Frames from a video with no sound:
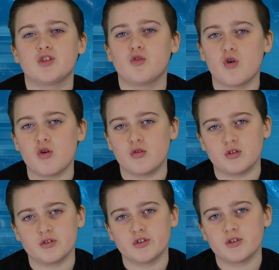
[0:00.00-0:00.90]
the
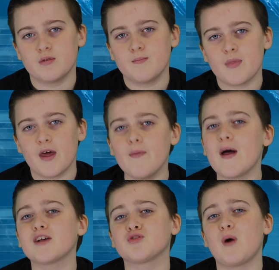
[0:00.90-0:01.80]
lungs, and
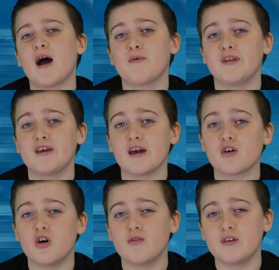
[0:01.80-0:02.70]
that's why when you get
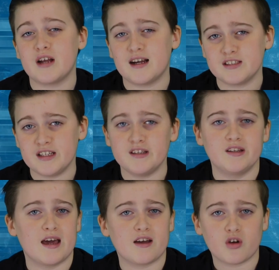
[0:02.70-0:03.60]
COVID-19
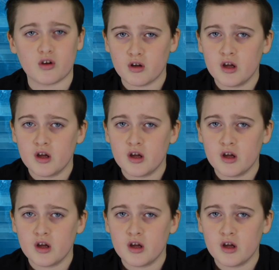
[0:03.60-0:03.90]
you get